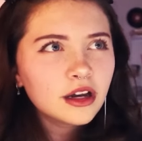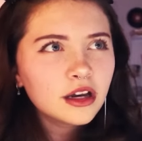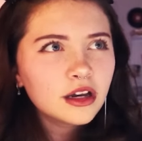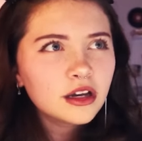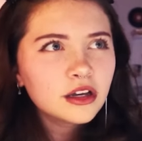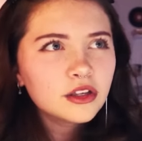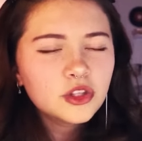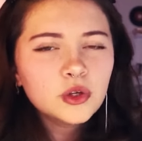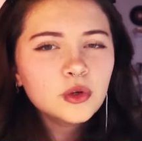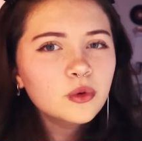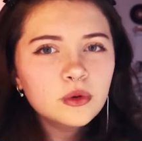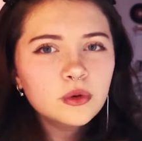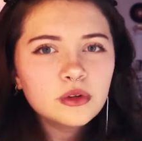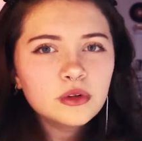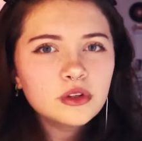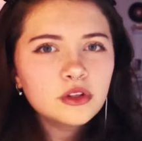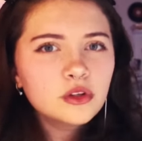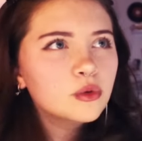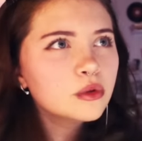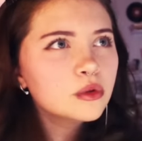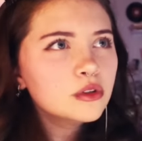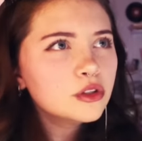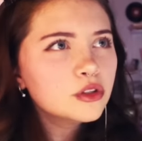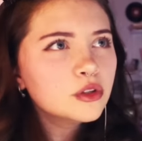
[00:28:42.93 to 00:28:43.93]
You
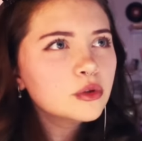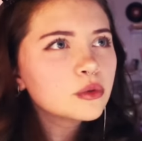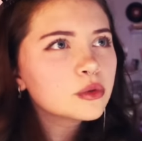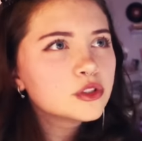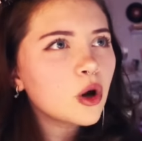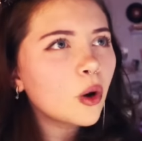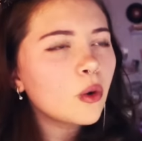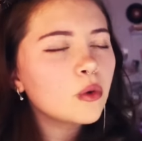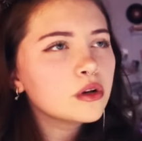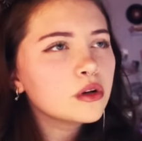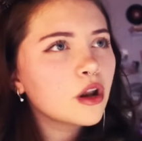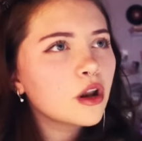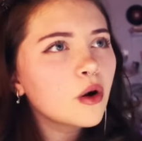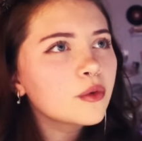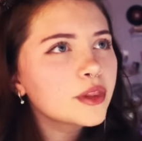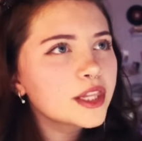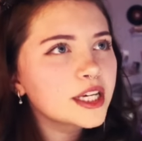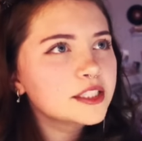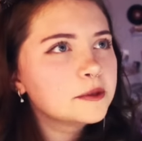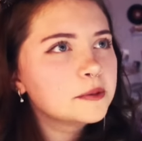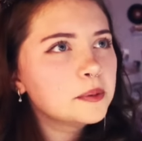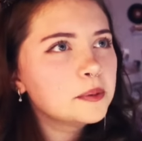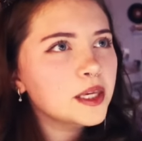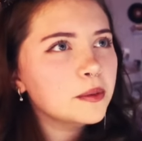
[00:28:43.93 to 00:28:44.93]
don't know
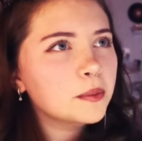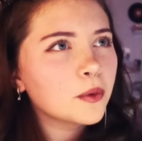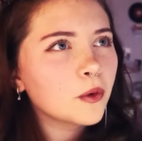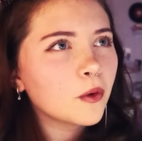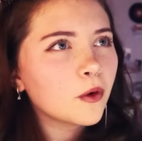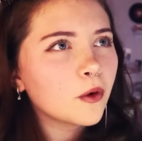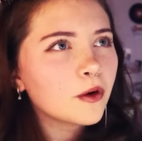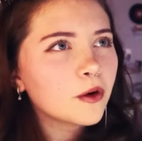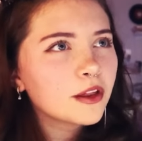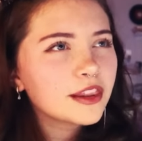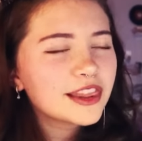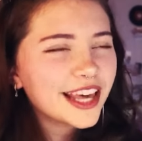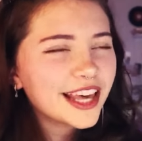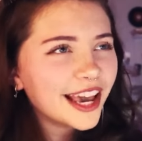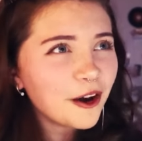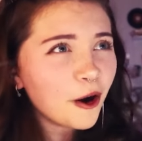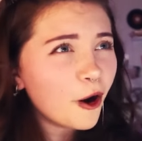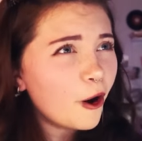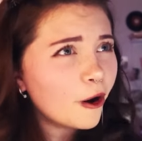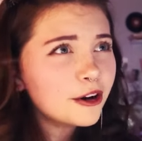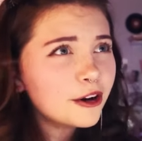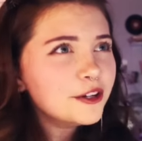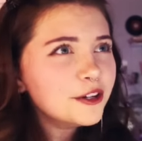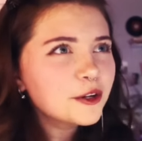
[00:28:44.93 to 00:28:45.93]
these people. They
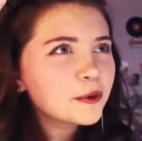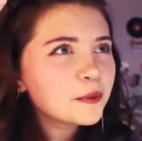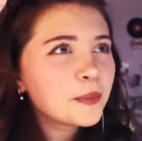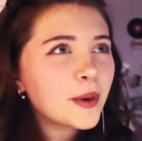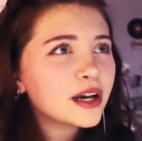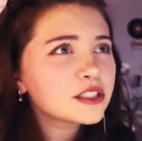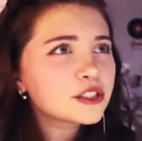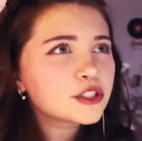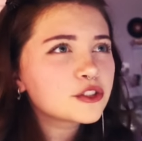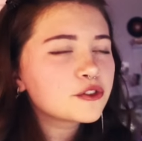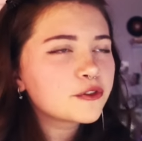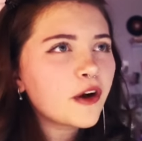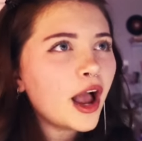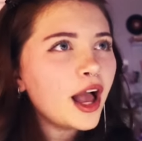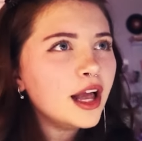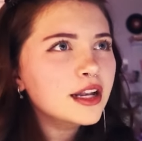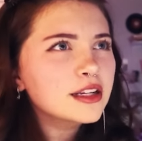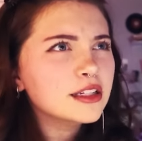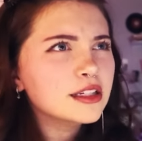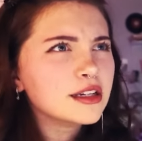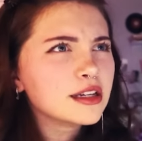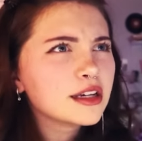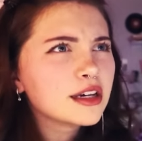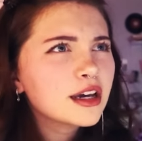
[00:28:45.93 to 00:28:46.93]
aren't your best
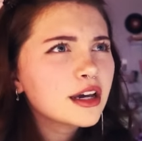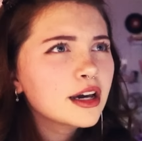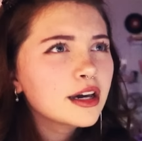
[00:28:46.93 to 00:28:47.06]
friend.